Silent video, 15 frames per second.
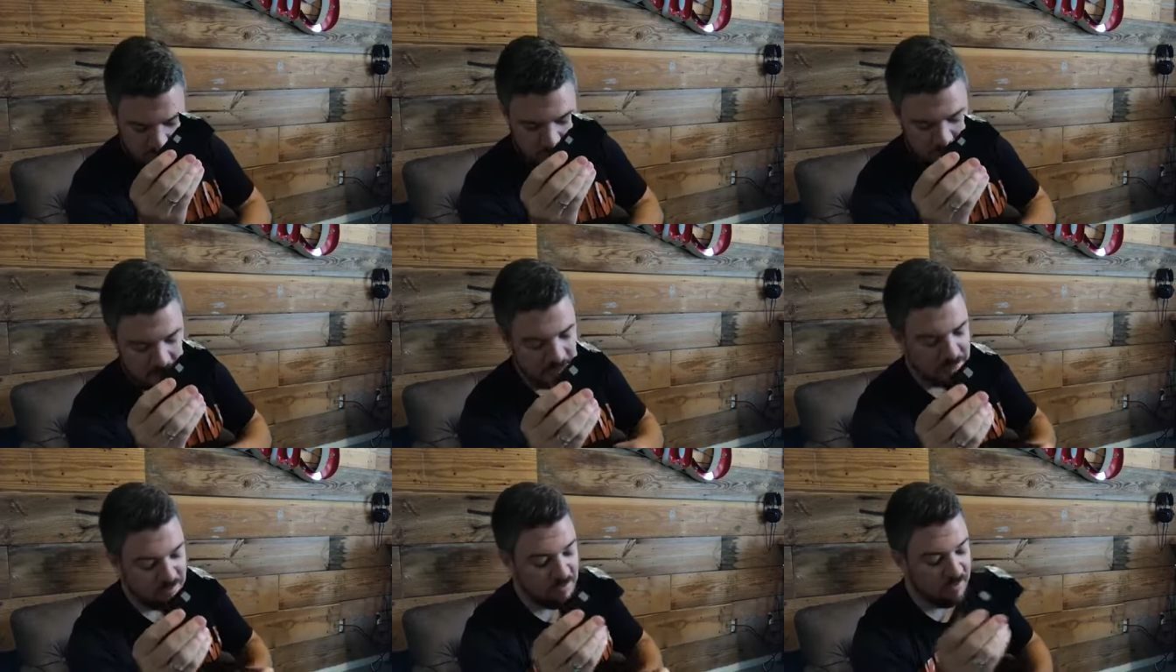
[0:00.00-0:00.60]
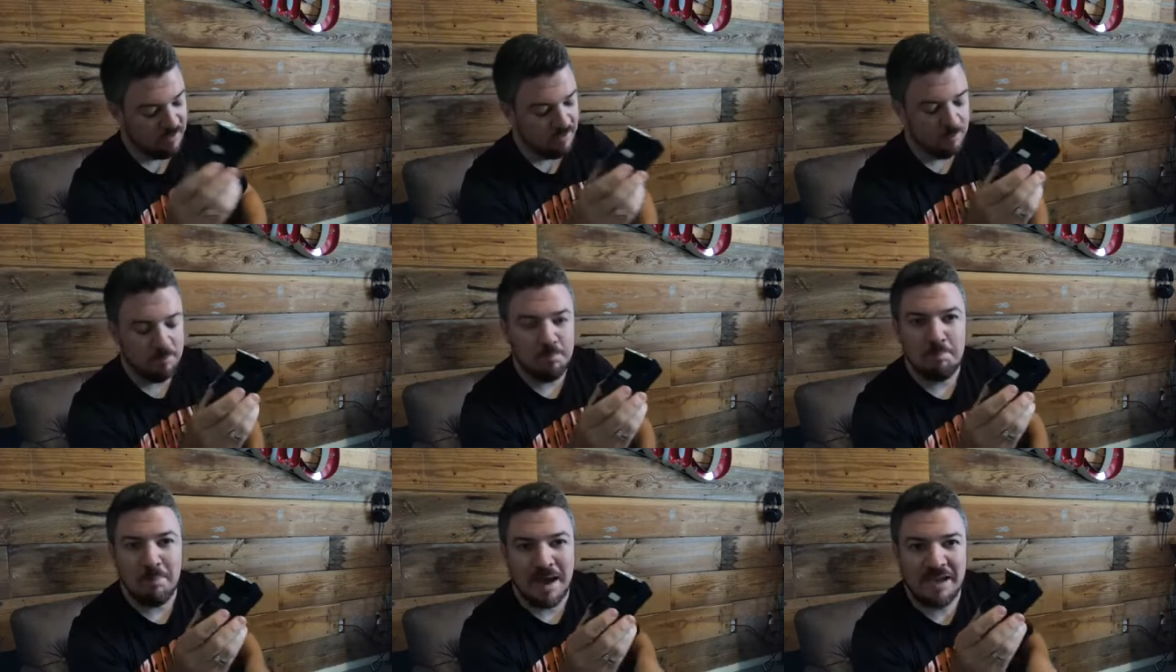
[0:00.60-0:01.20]
I had this
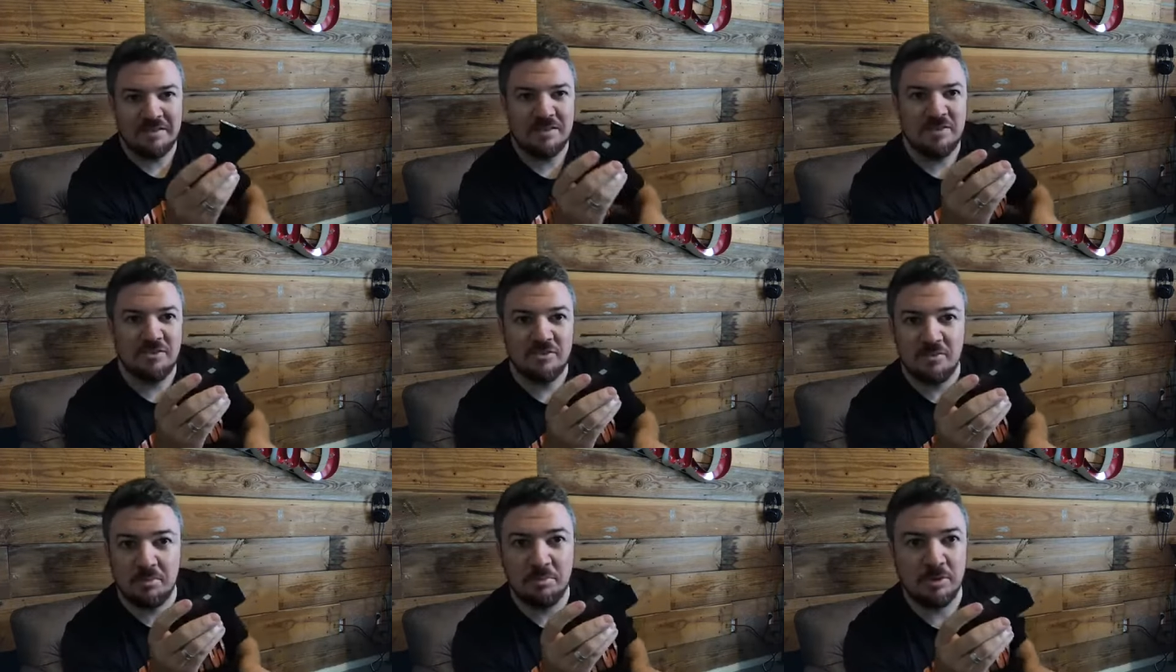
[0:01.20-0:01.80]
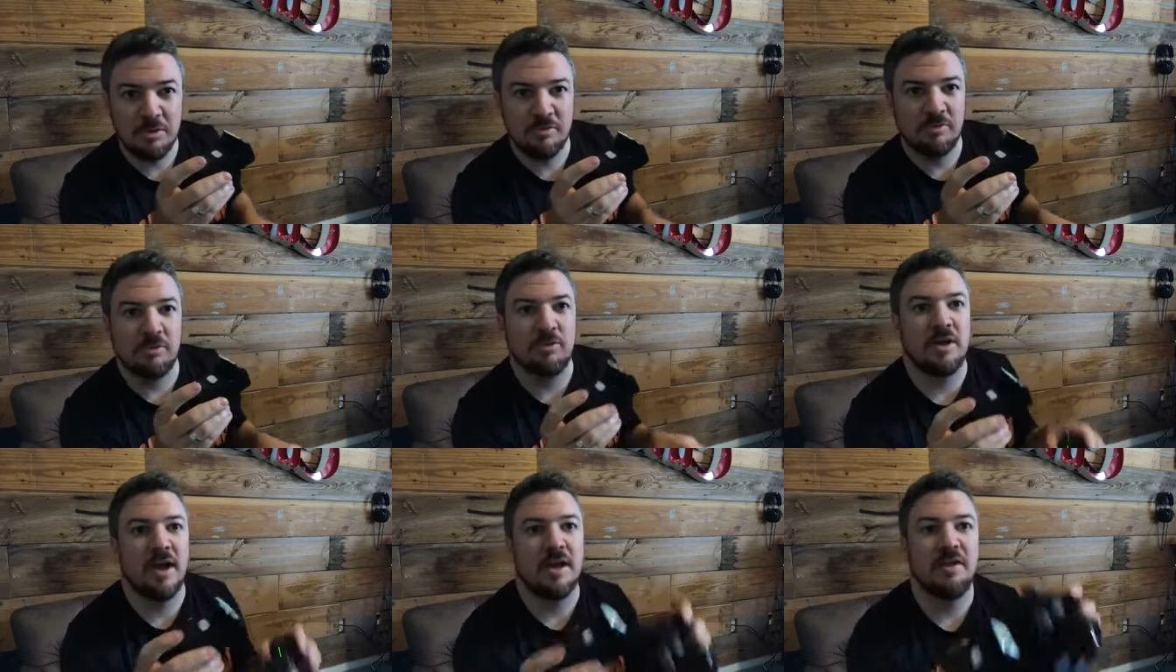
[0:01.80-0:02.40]
massive, beautiful
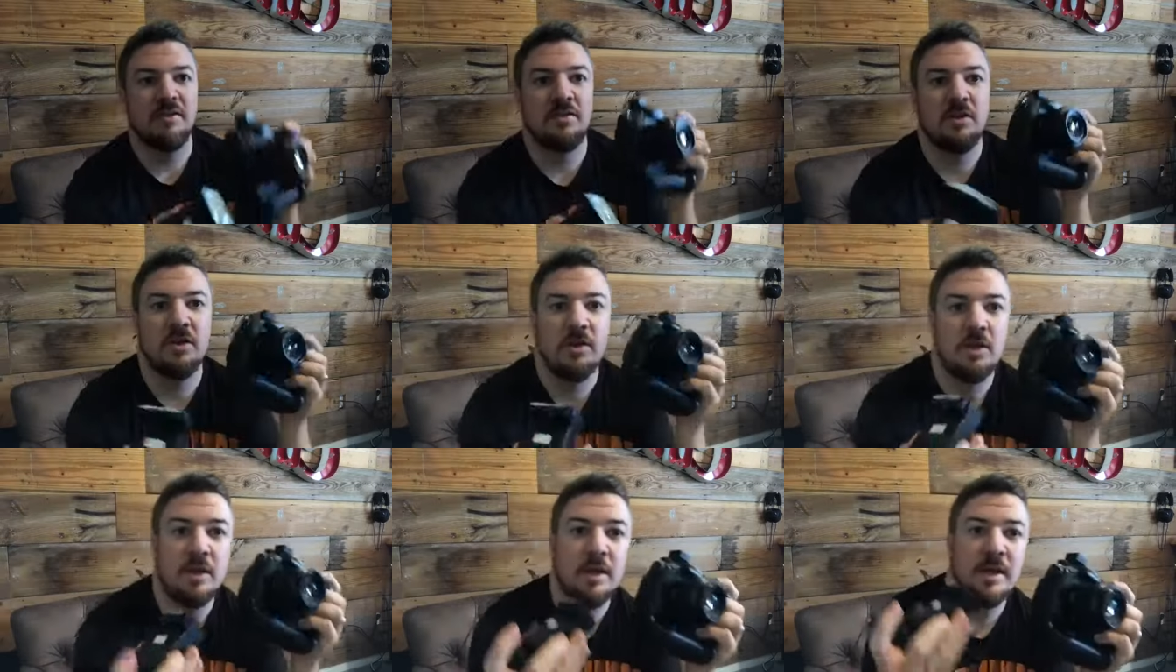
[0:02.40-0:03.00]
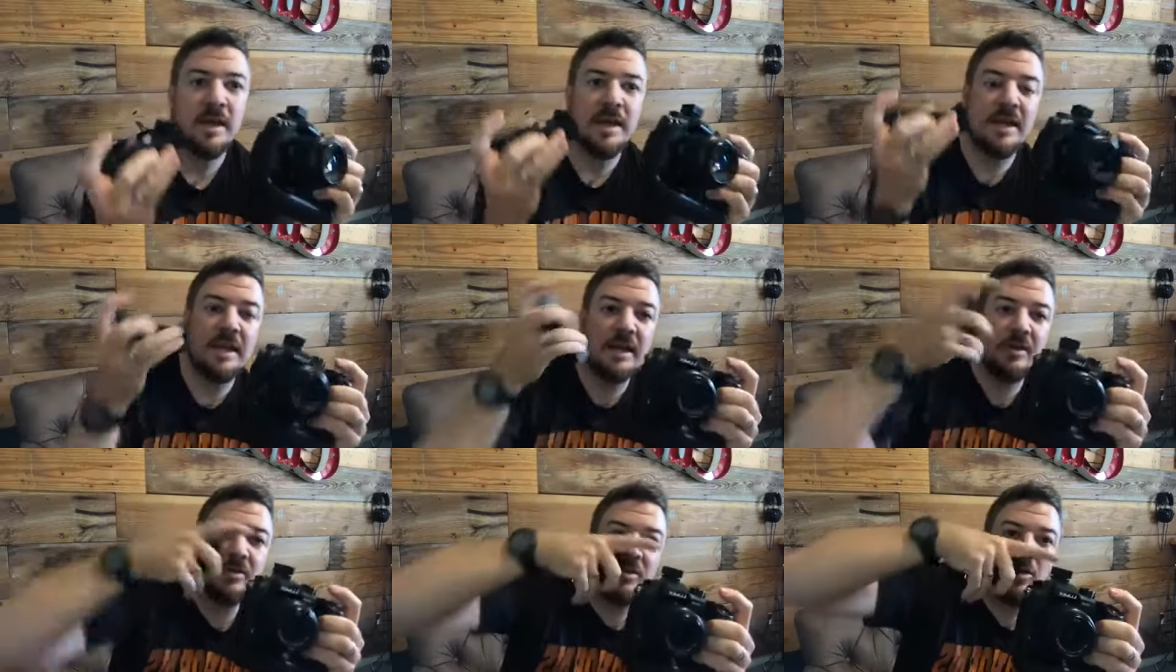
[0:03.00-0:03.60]
light,
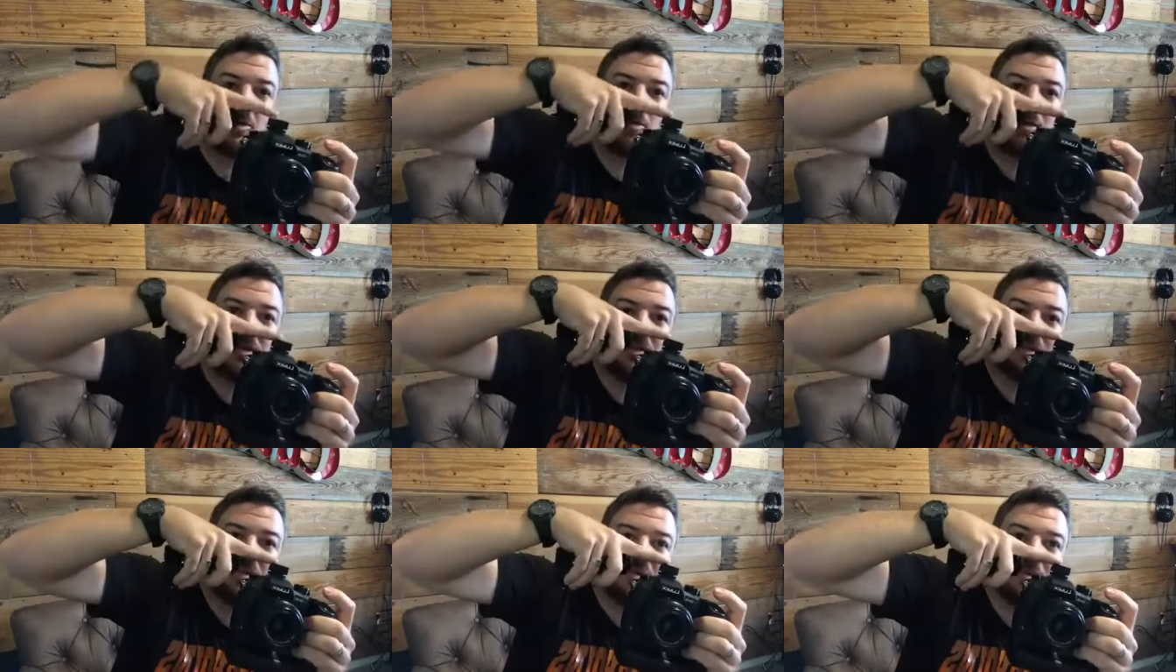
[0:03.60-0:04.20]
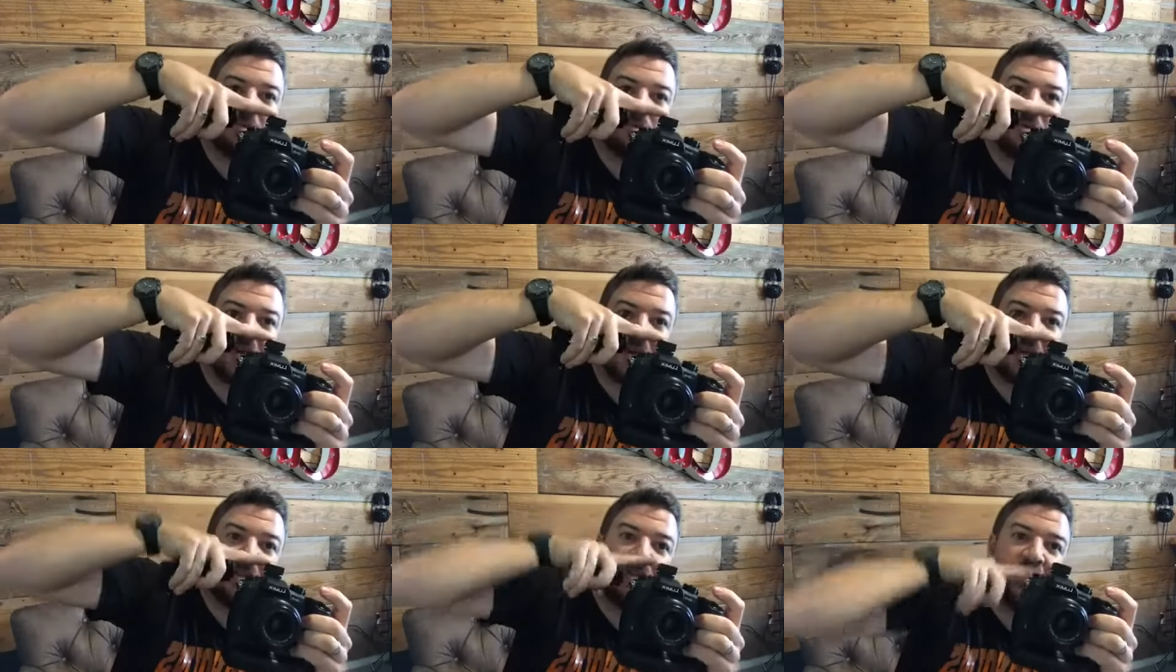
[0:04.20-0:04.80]
and only this little
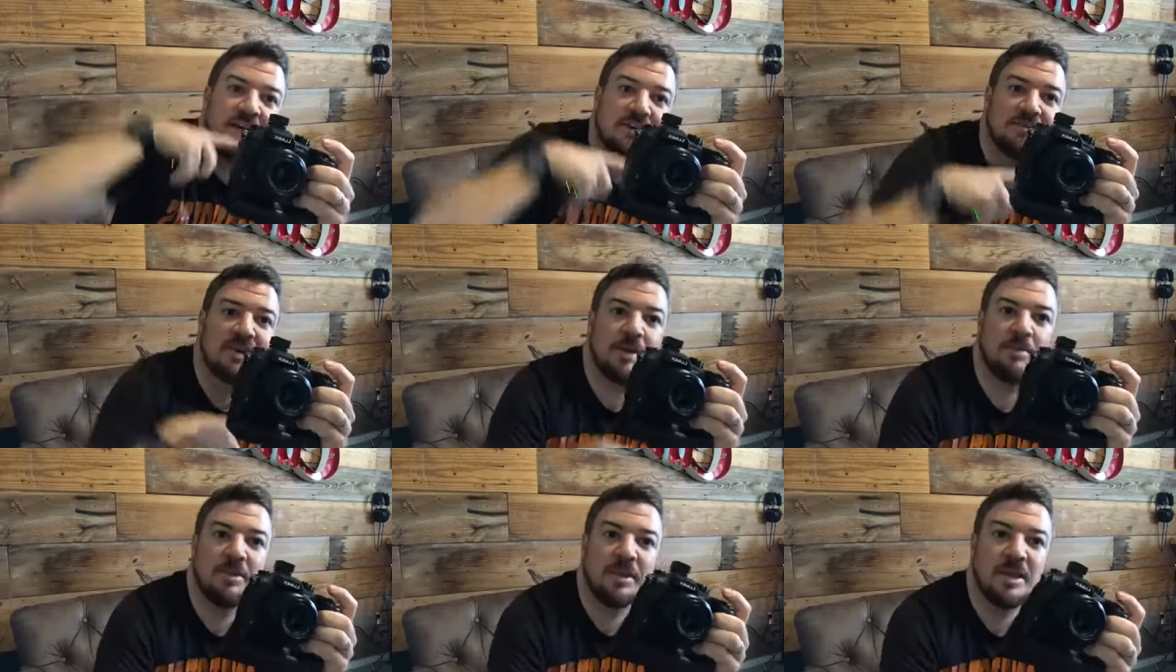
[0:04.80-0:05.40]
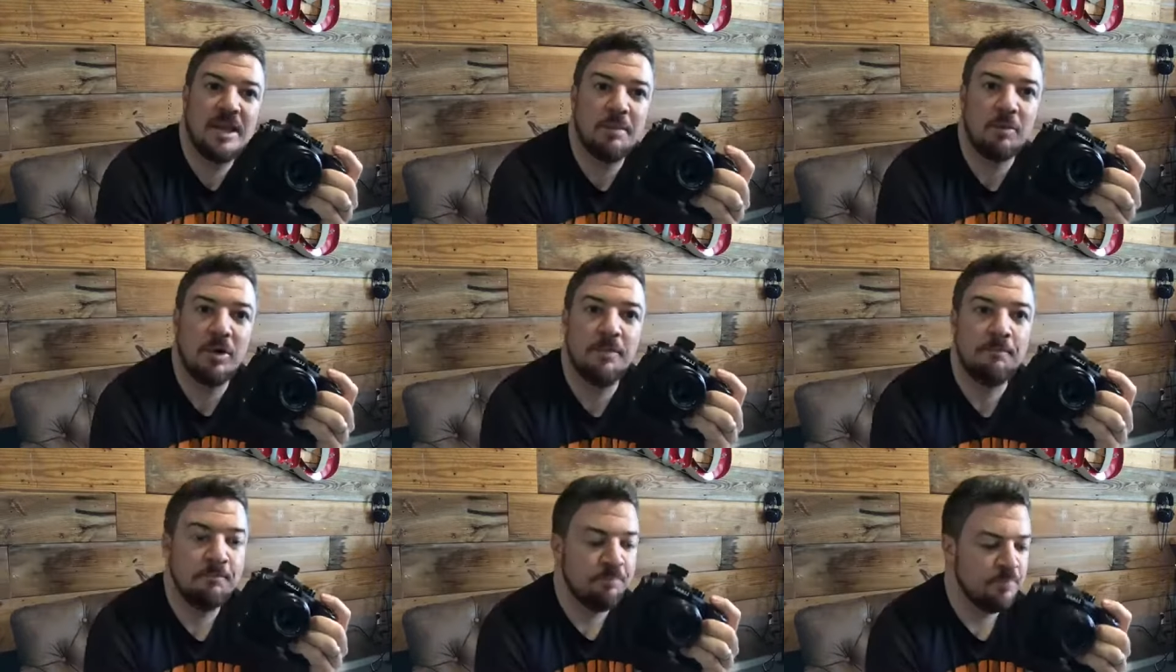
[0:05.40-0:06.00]
tiny thing on top of the camera,
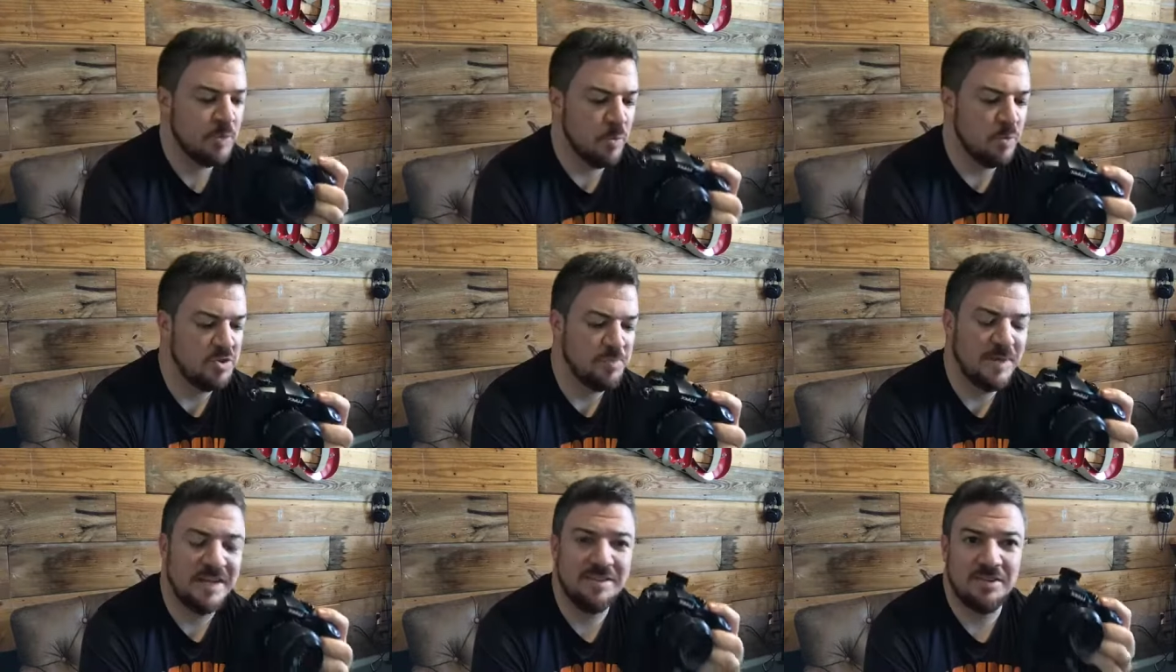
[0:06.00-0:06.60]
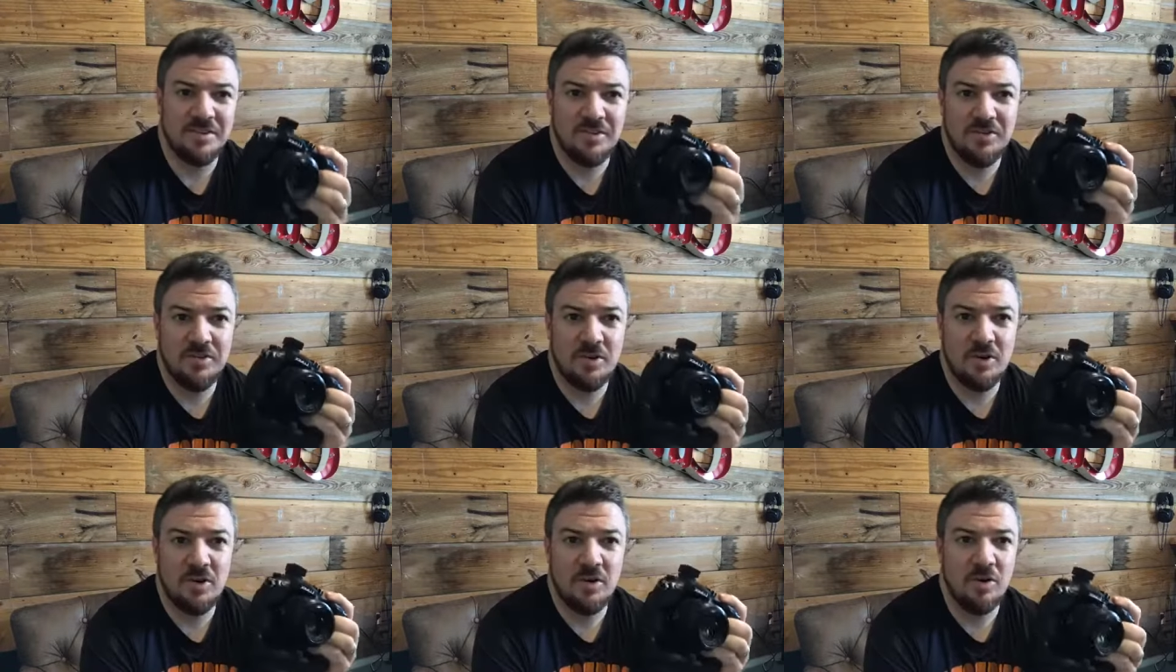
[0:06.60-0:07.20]
which makes it
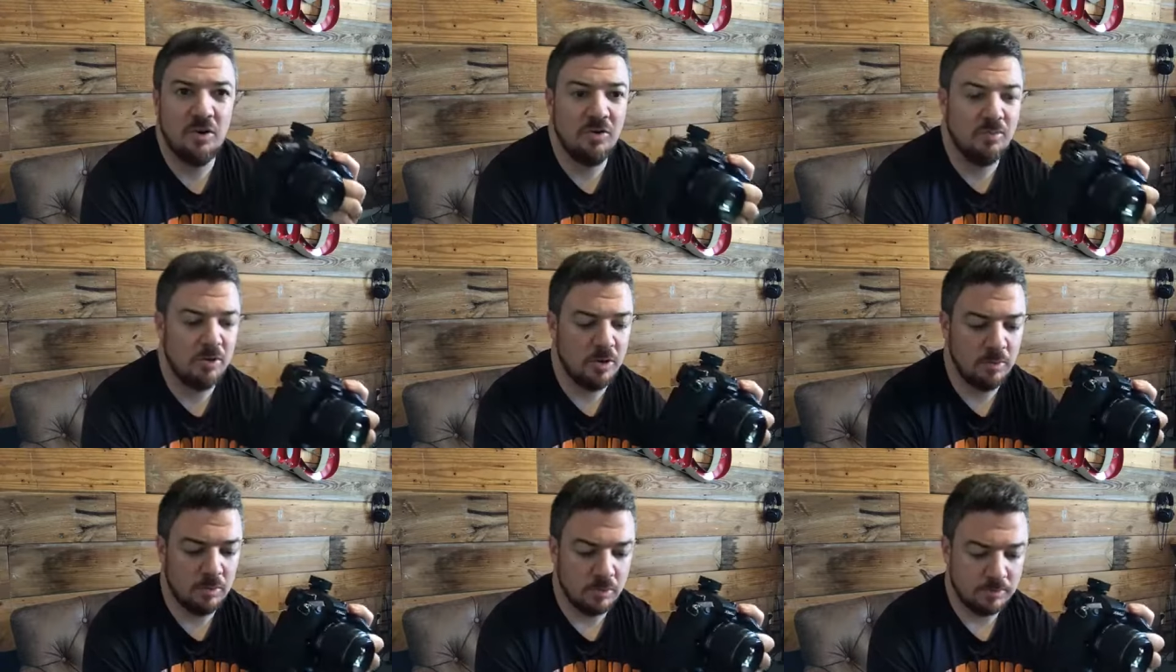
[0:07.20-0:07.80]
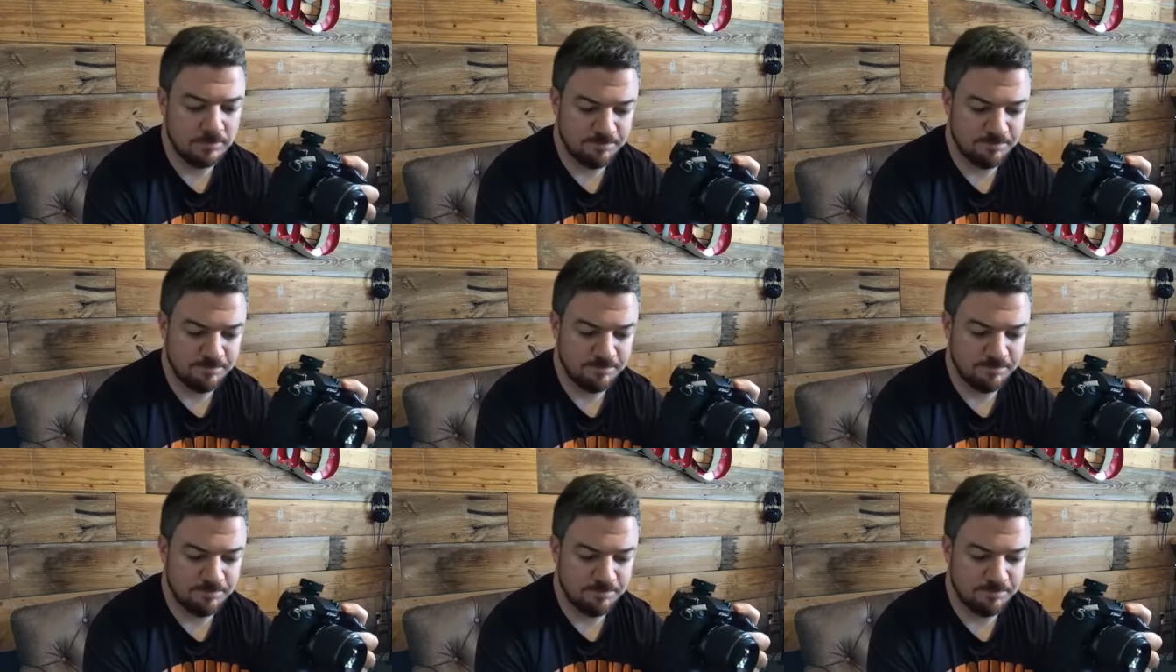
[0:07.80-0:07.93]
so mobile.